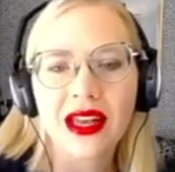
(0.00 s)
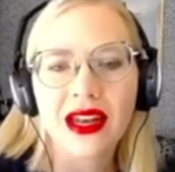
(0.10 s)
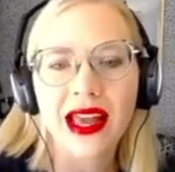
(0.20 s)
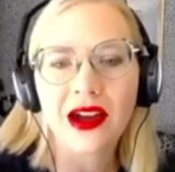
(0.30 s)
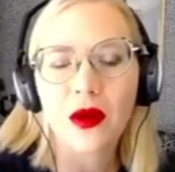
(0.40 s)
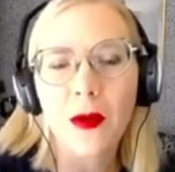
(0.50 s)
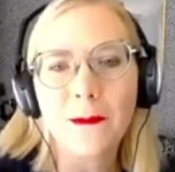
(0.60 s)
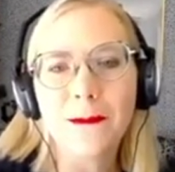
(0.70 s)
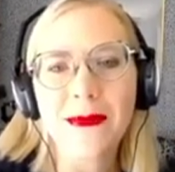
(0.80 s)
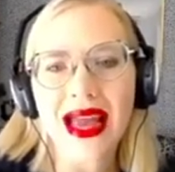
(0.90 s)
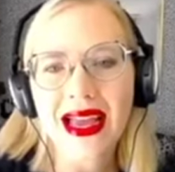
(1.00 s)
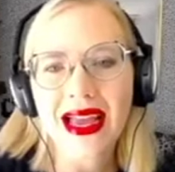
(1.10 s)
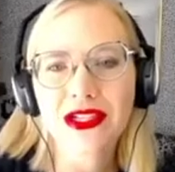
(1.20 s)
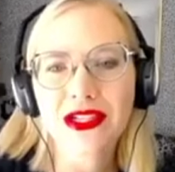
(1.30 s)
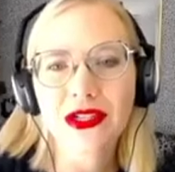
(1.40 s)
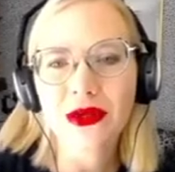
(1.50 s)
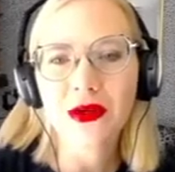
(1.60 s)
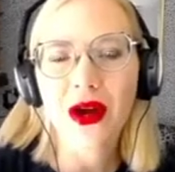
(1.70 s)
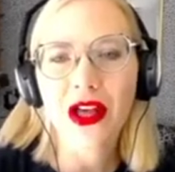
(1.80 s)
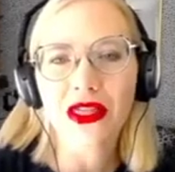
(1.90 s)
Now, back
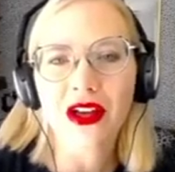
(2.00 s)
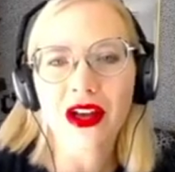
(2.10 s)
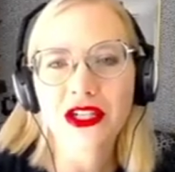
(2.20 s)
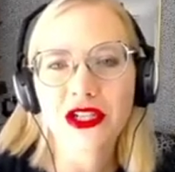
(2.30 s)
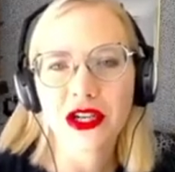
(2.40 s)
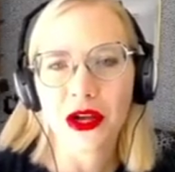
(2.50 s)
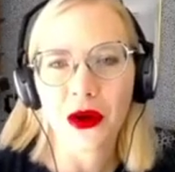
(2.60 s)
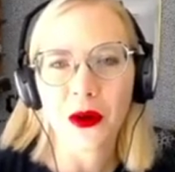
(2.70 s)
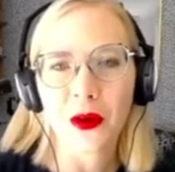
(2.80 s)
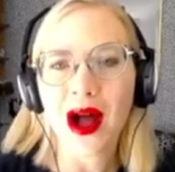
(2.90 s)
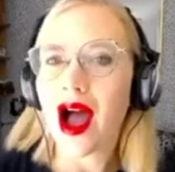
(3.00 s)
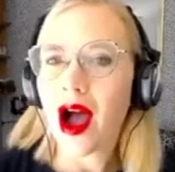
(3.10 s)
to the show.